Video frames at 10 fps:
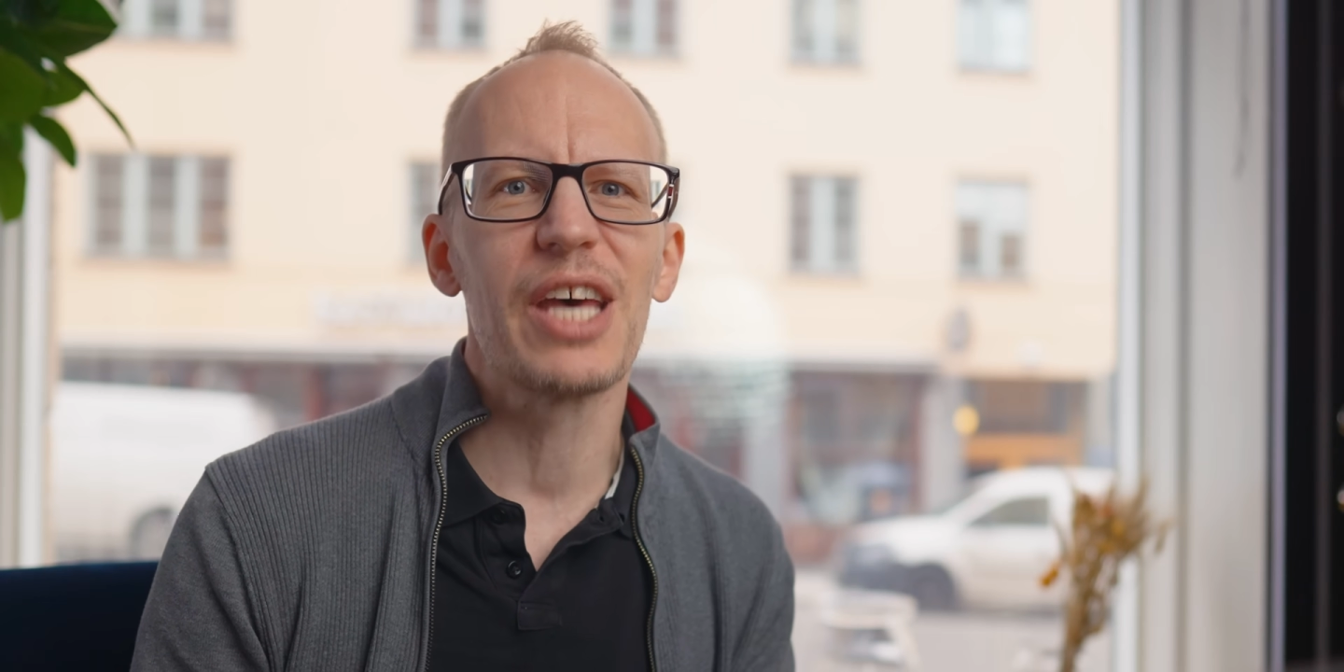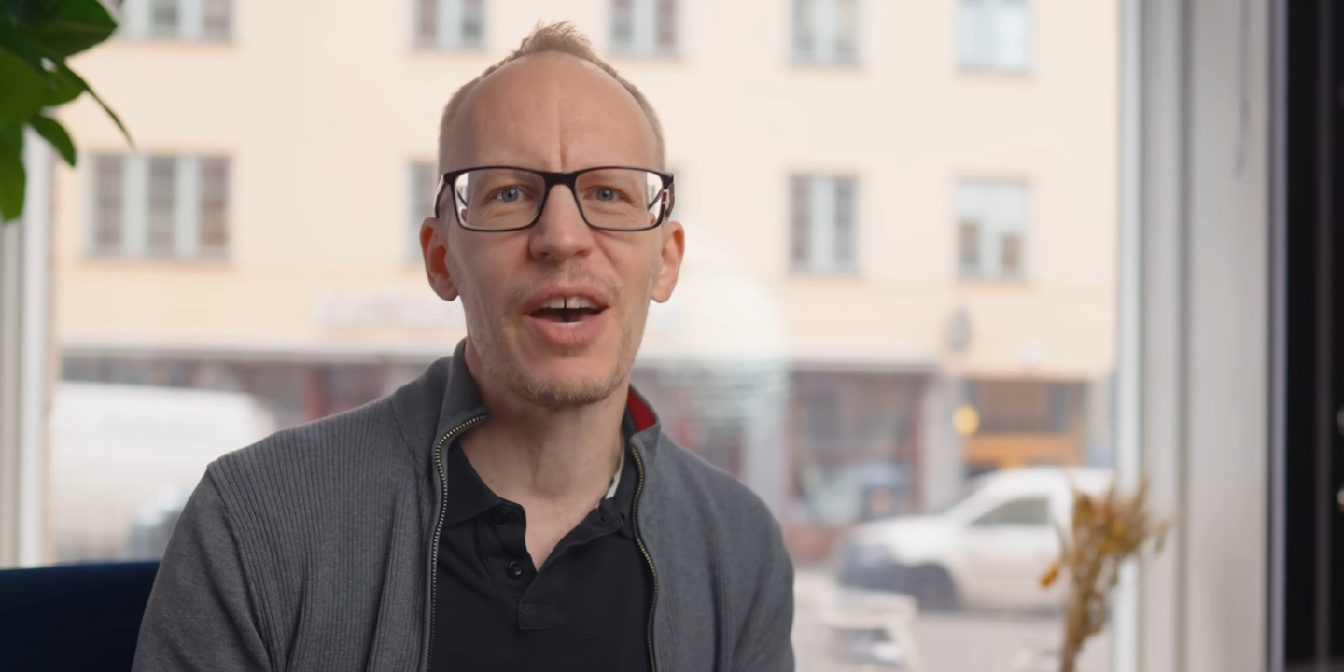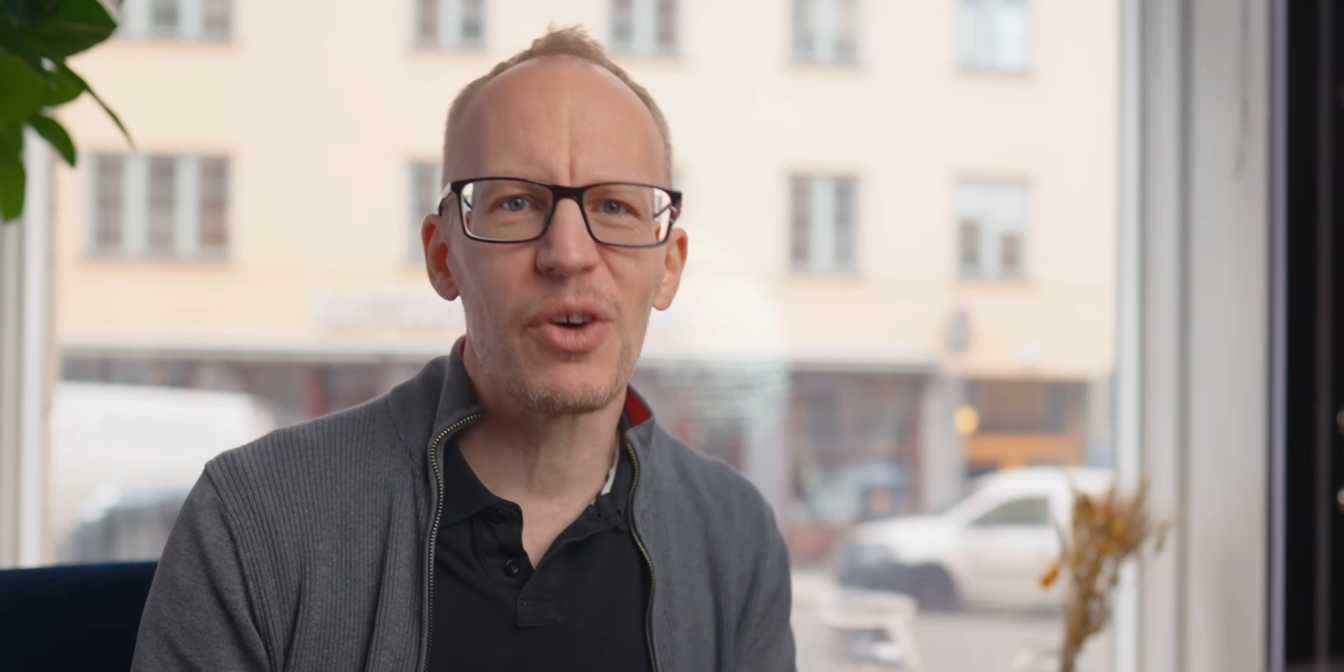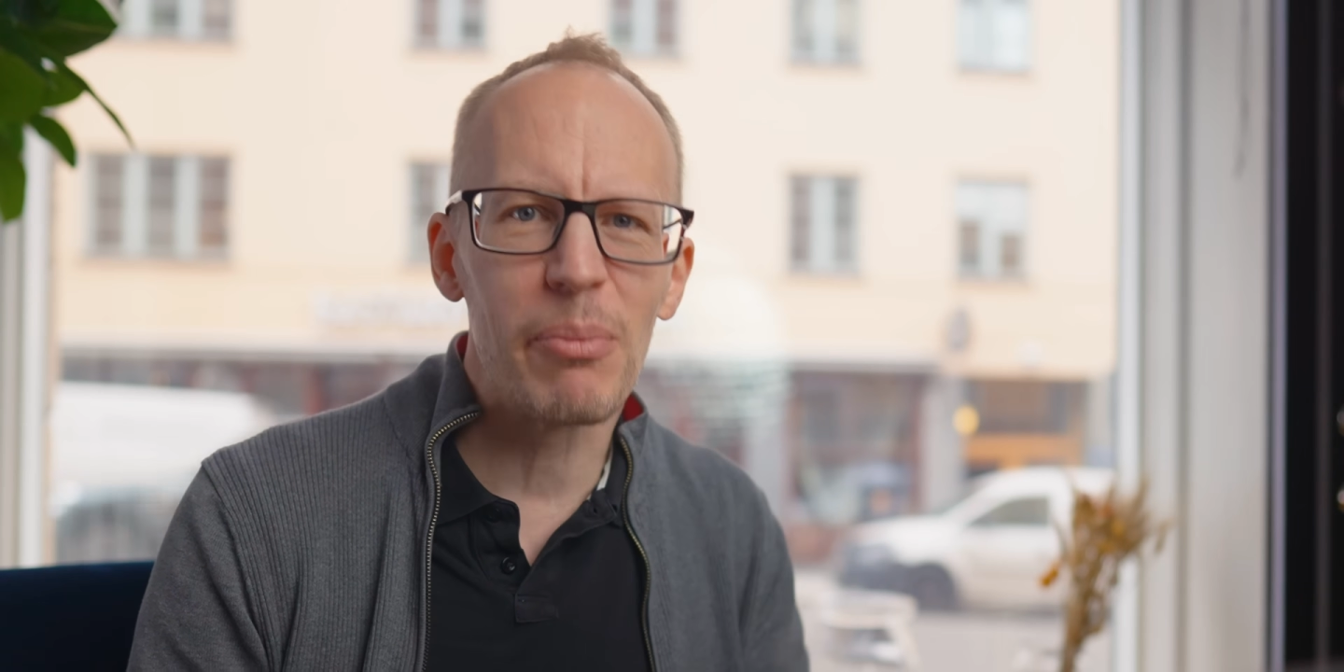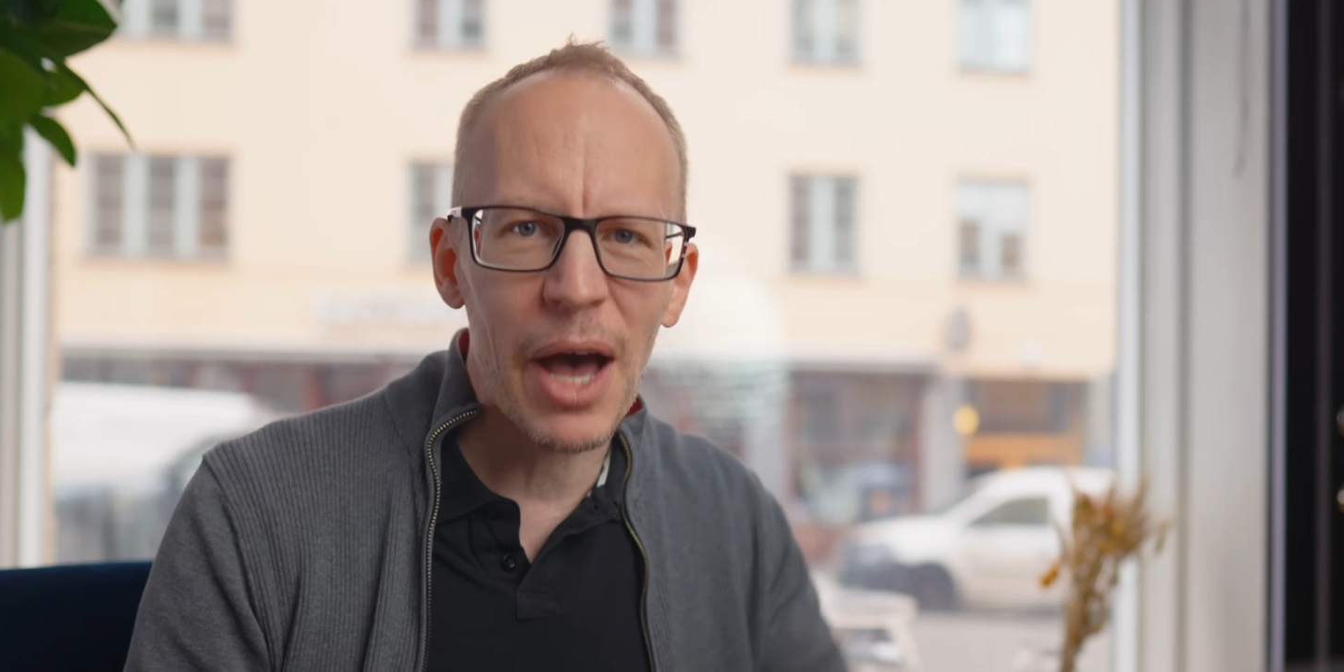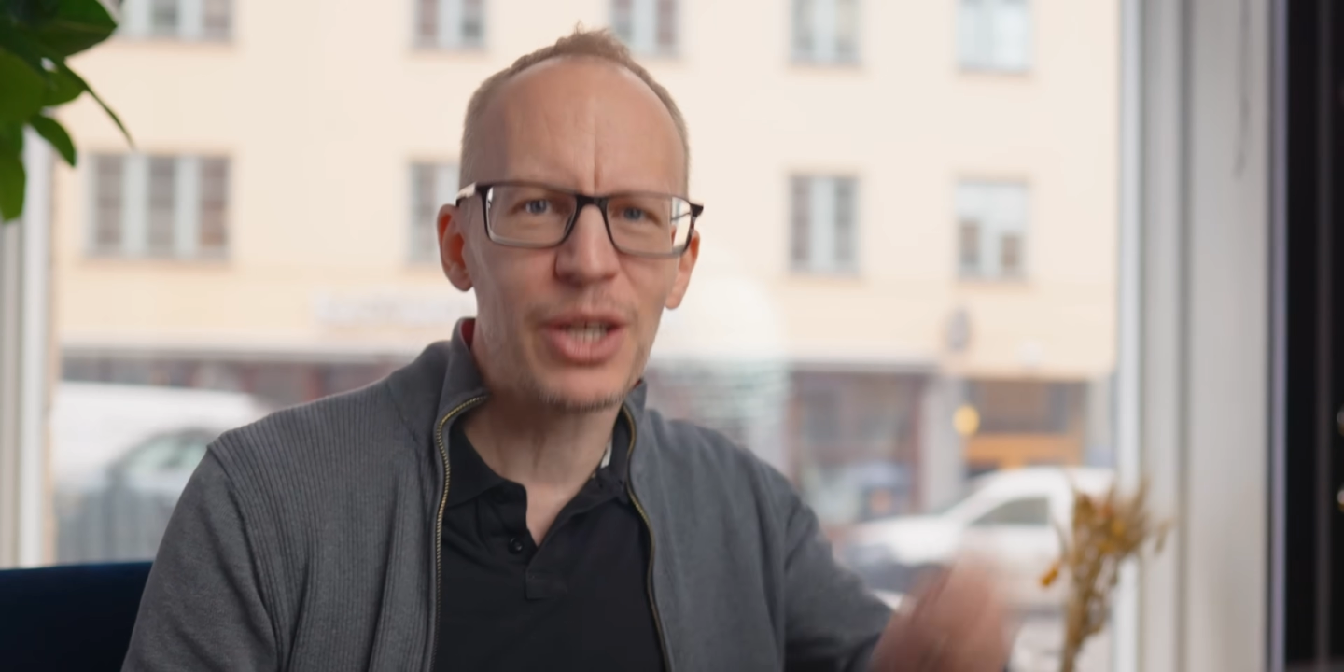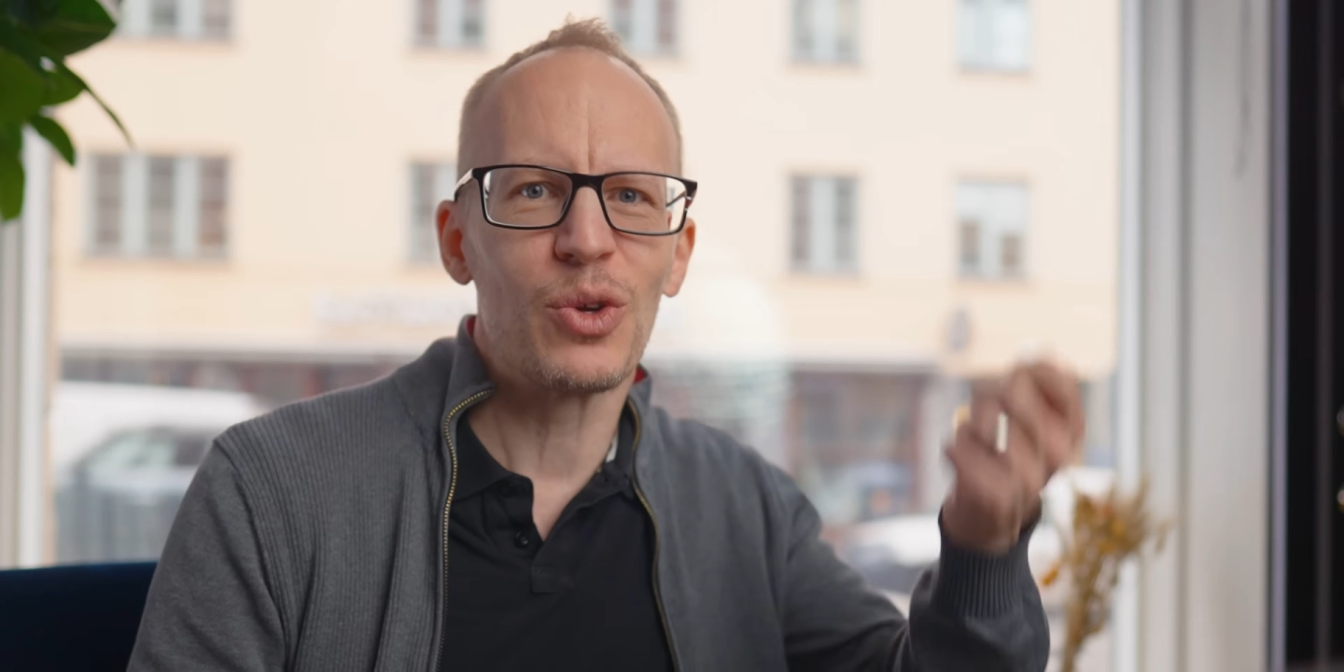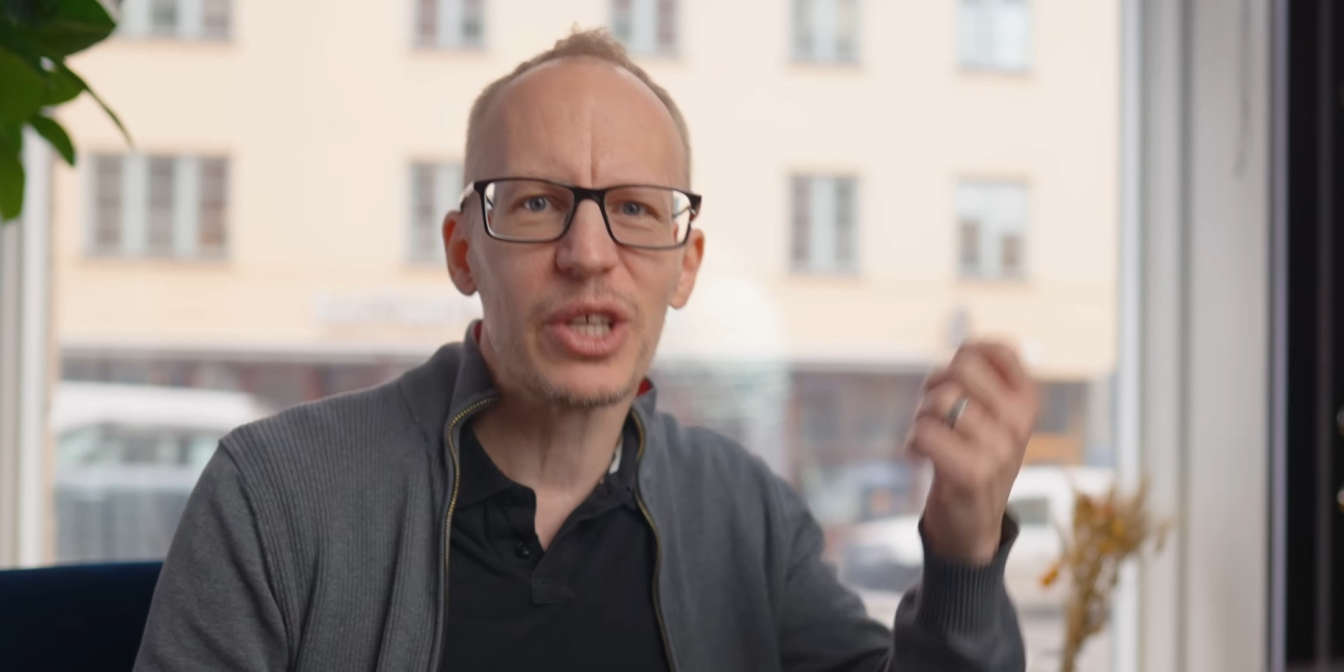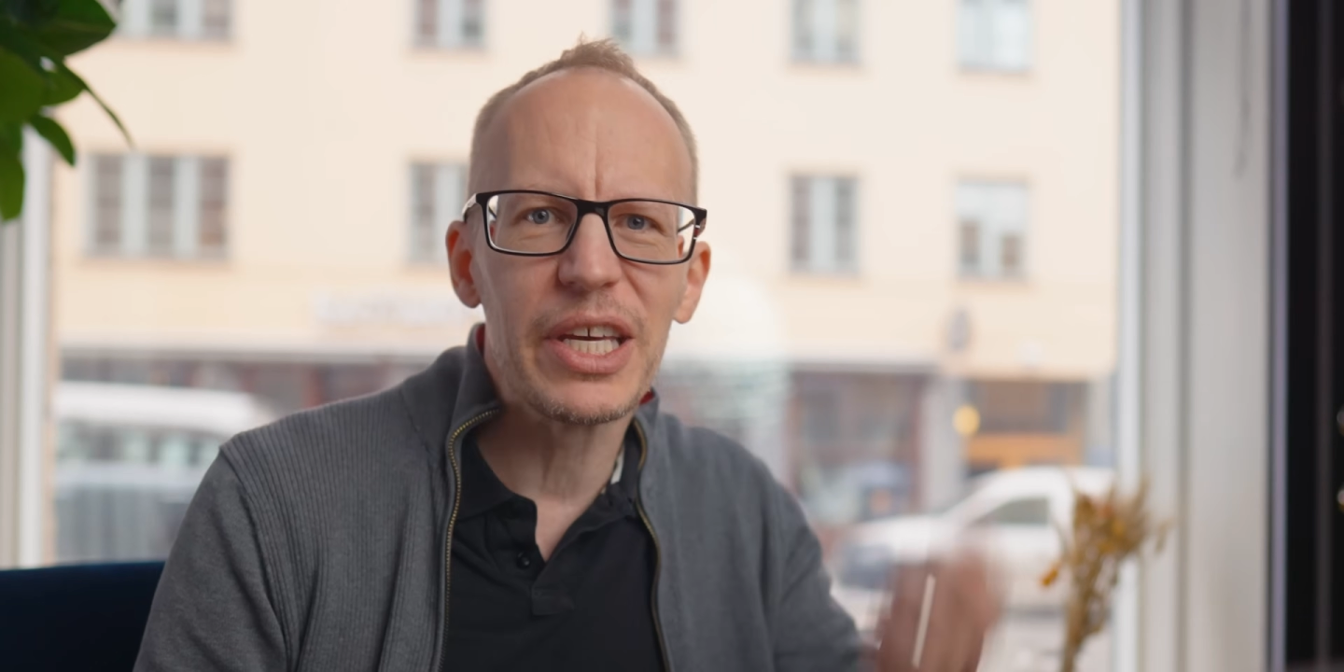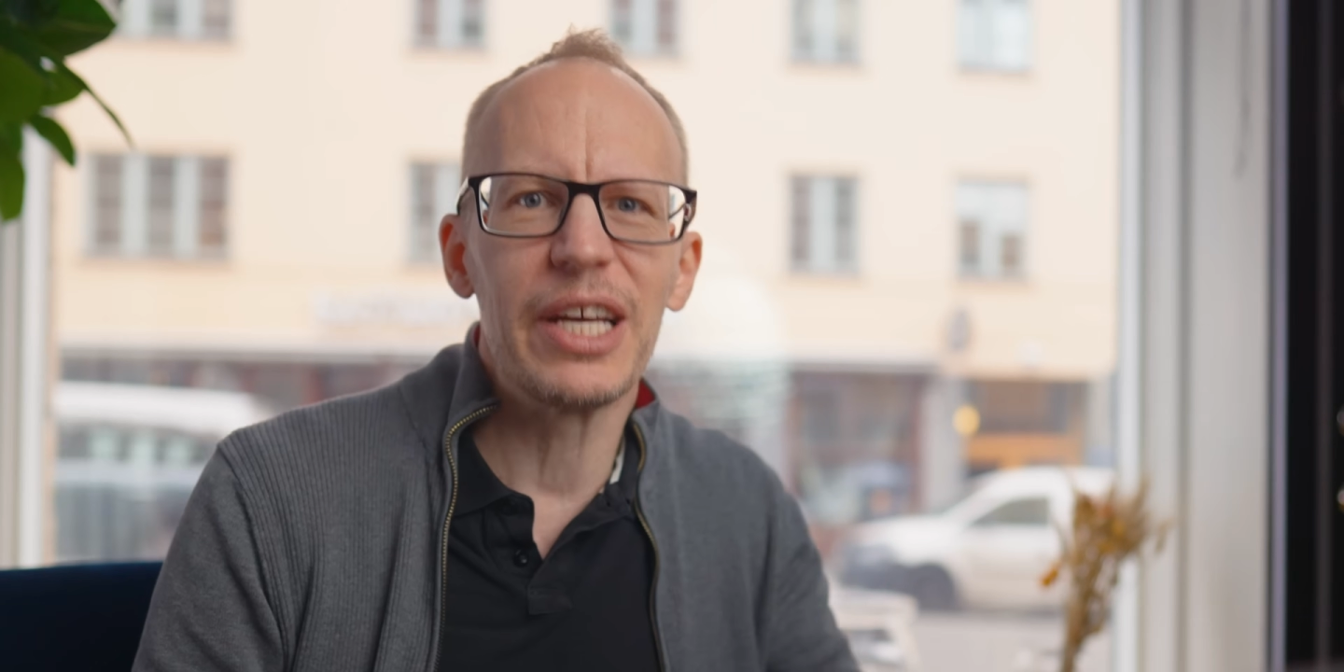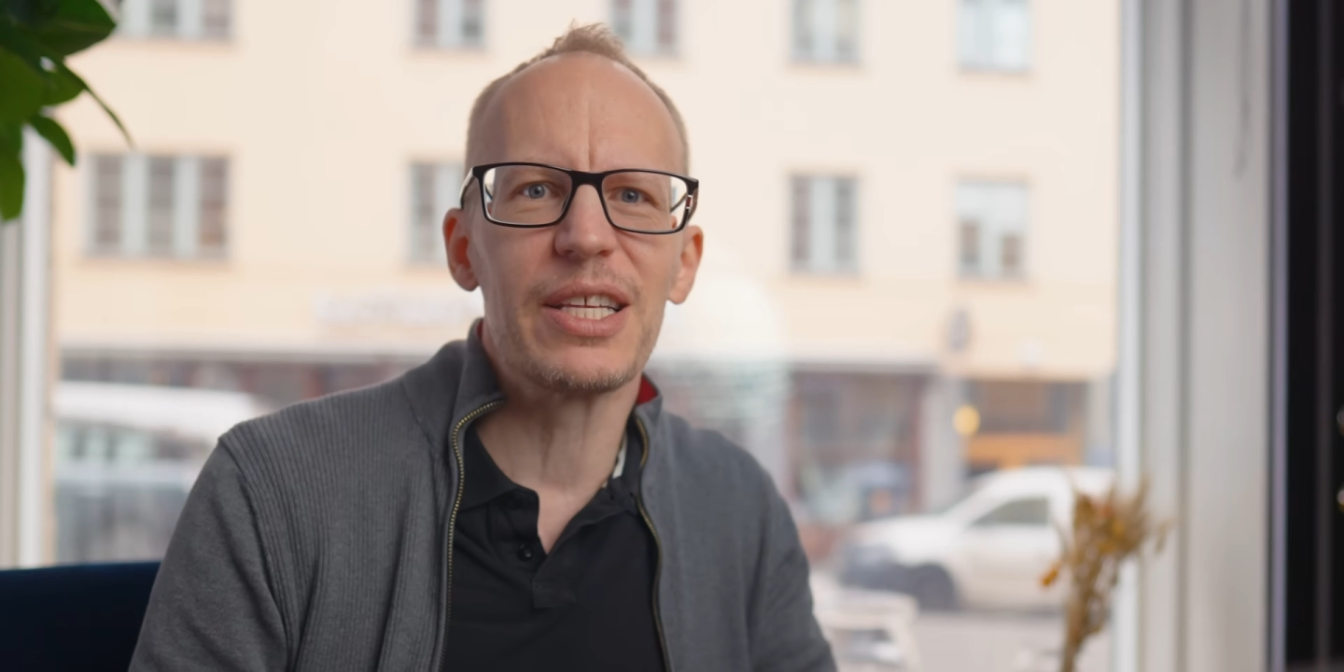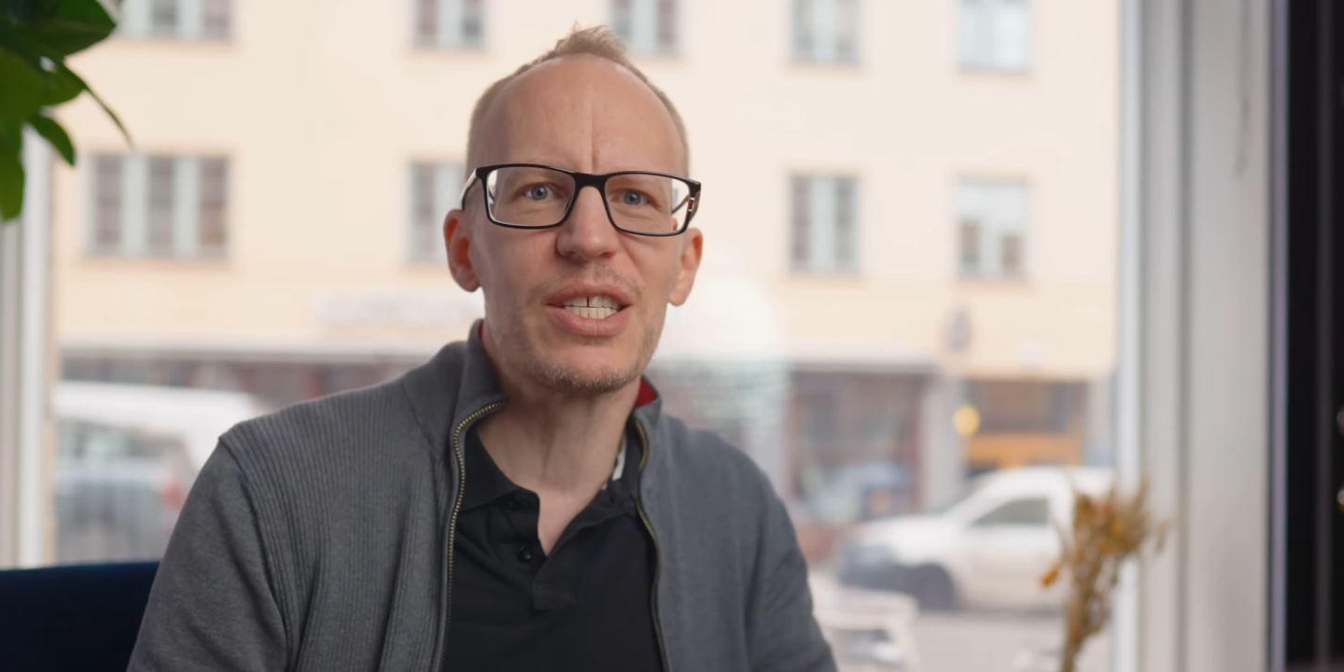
have a manual kill